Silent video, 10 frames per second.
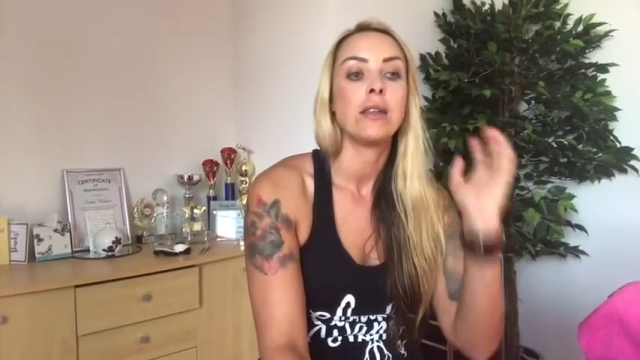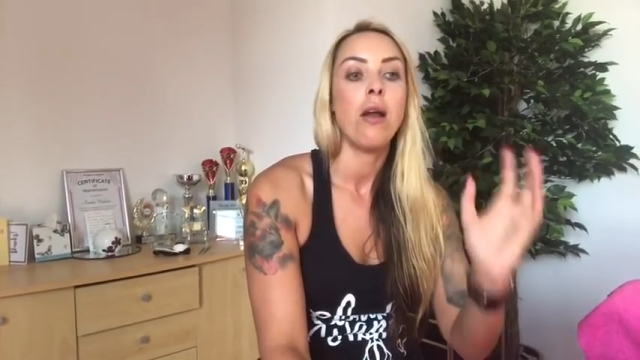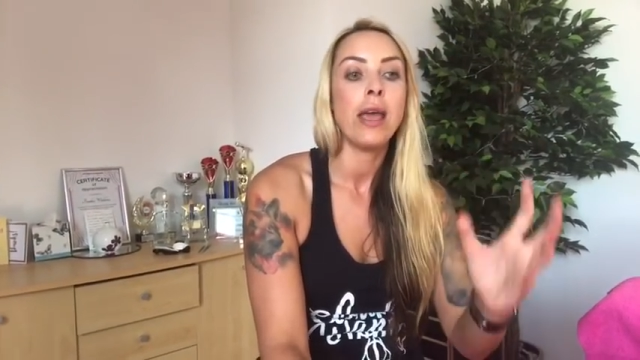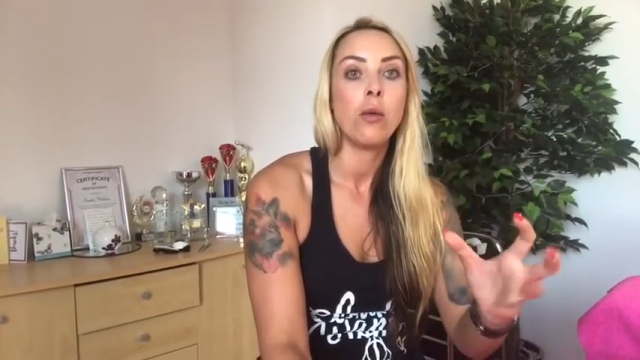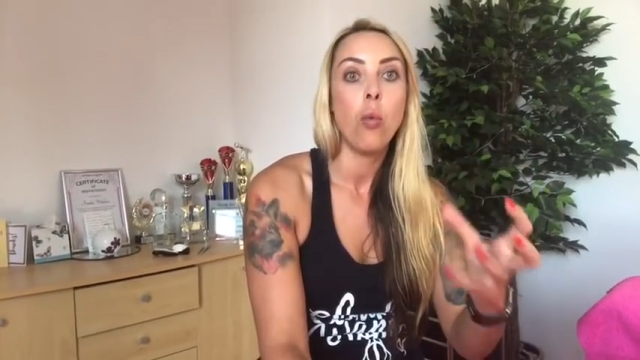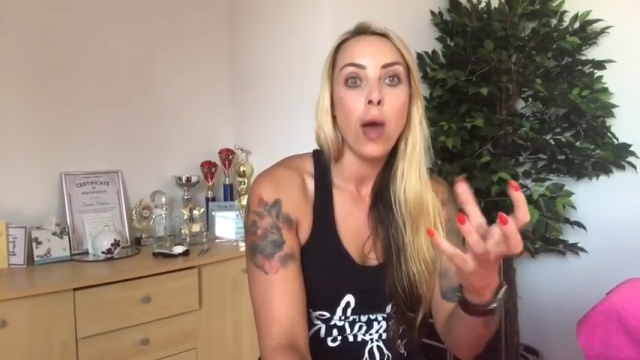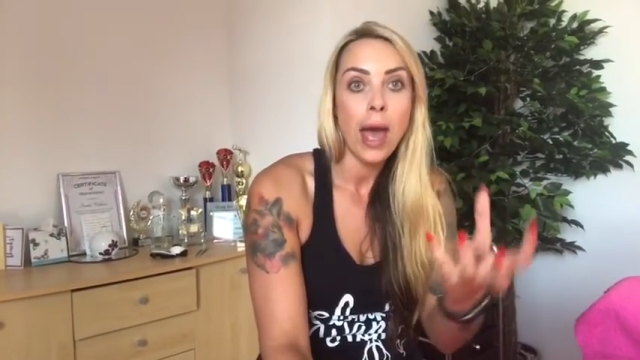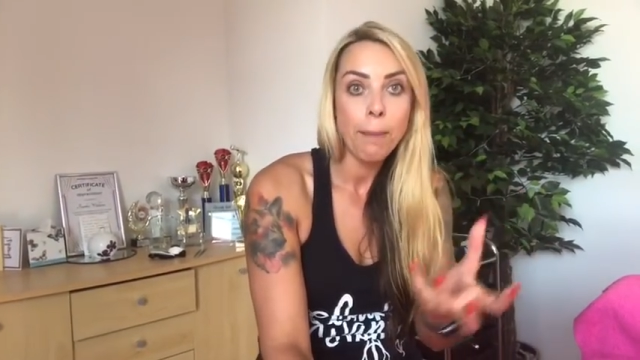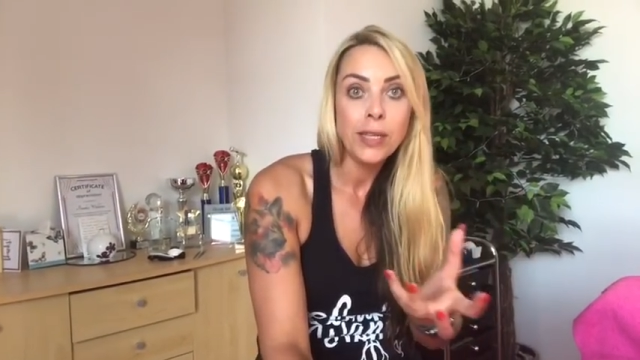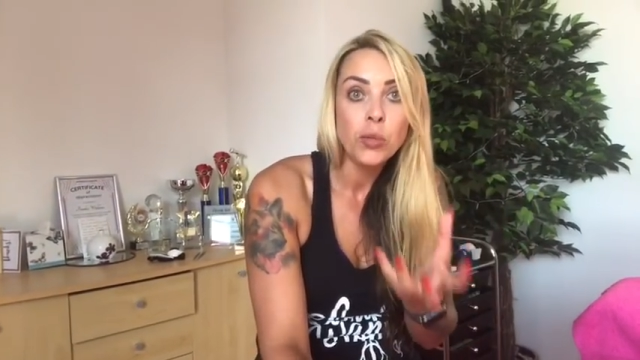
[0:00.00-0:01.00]
like what
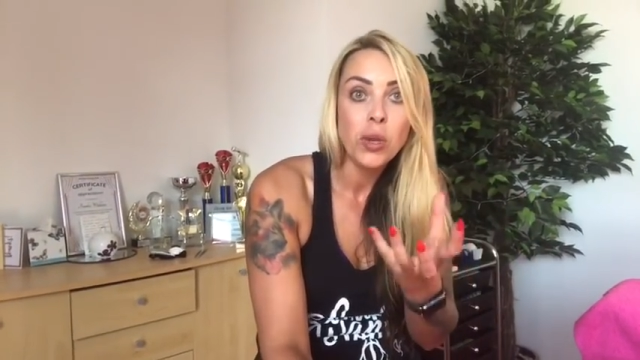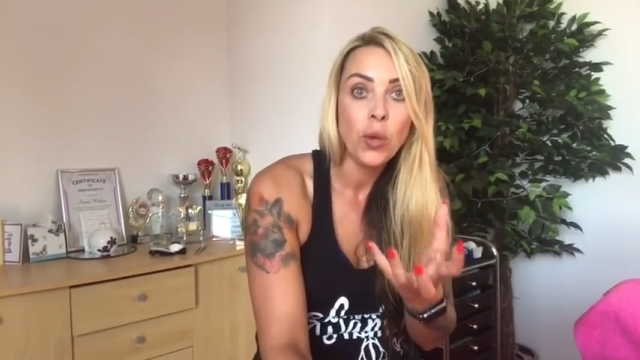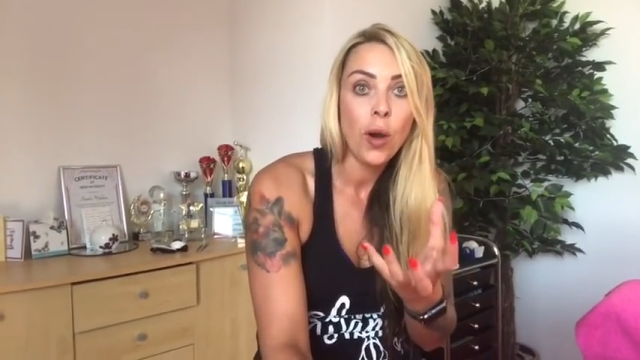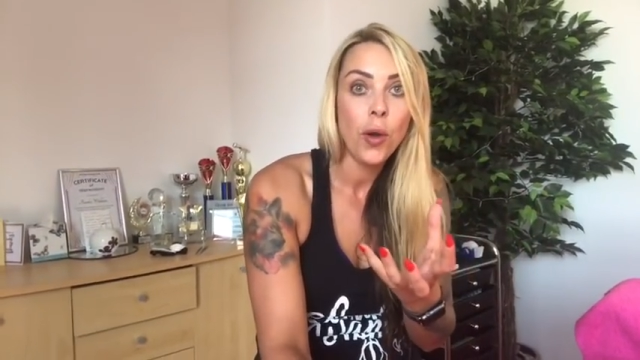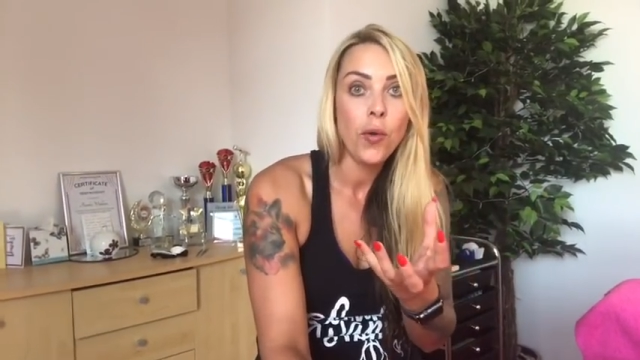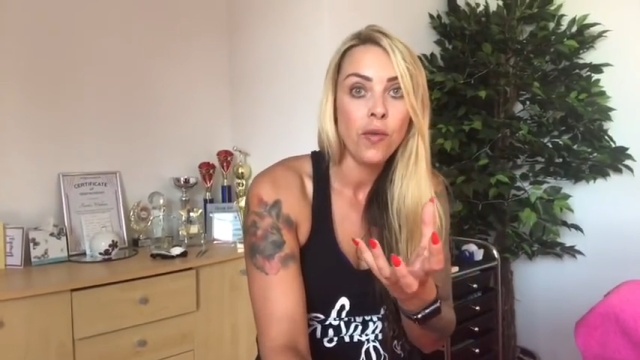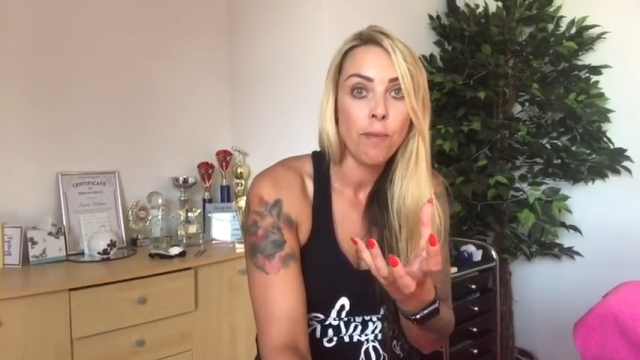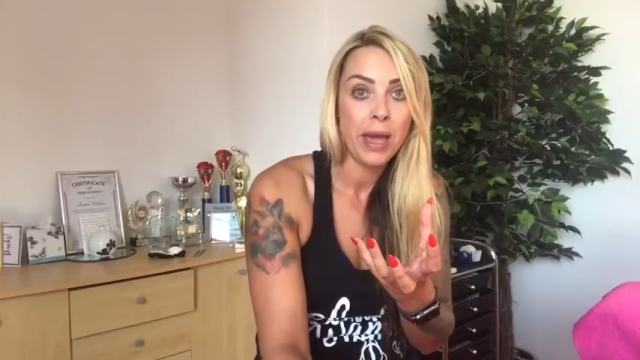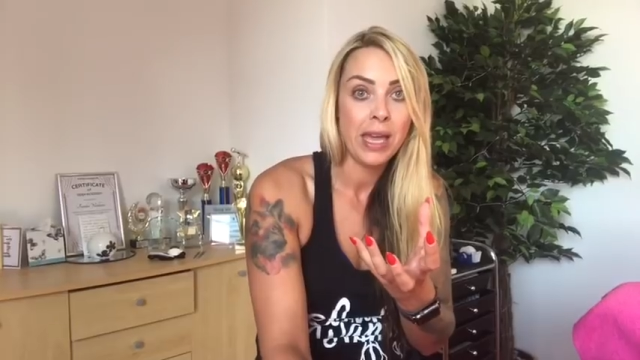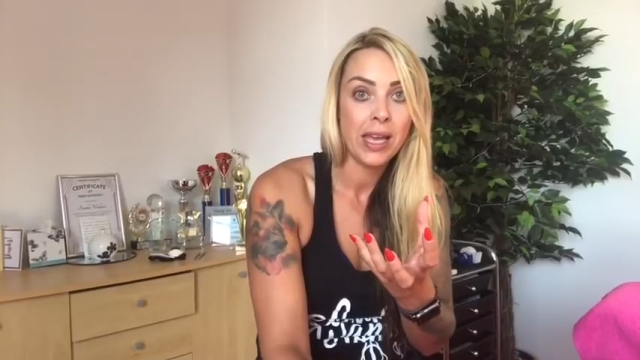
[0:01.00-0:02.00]
happens when you
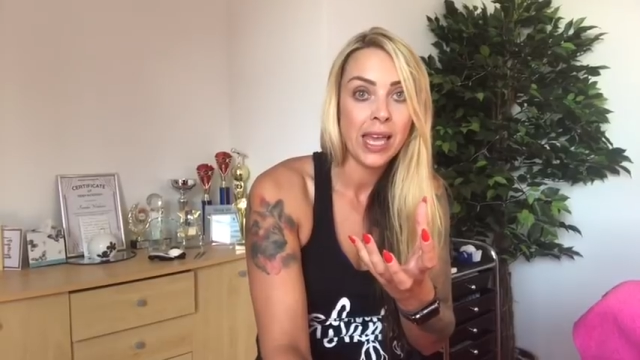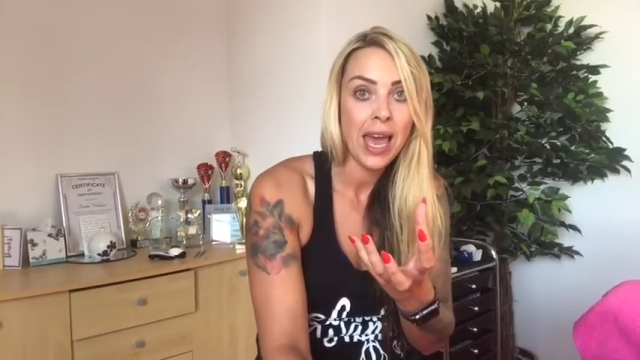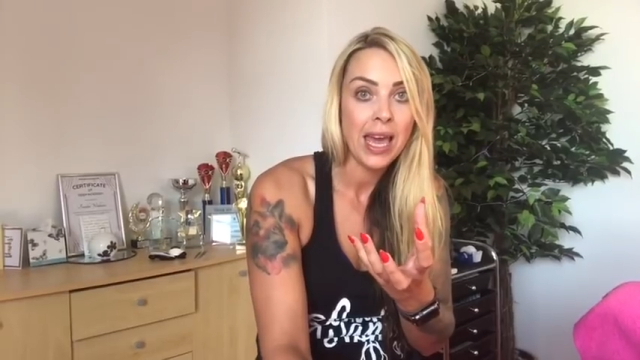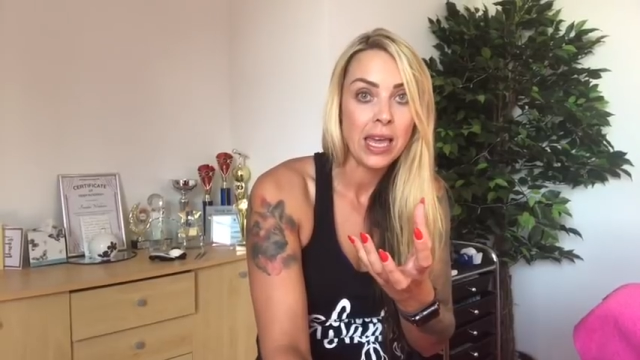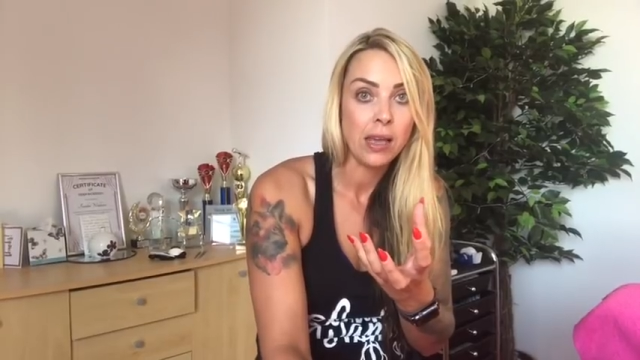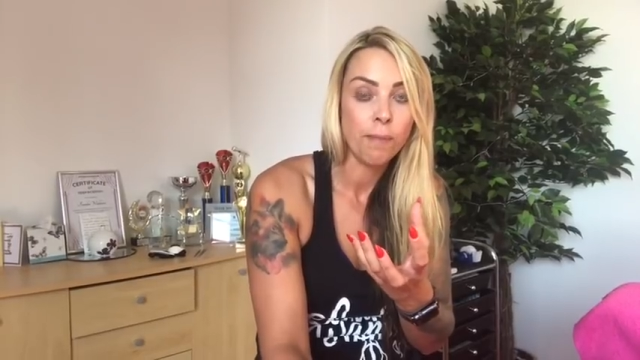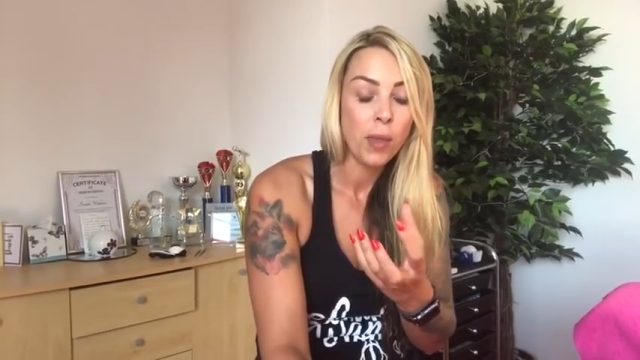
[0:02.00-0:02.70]
overbake a cake.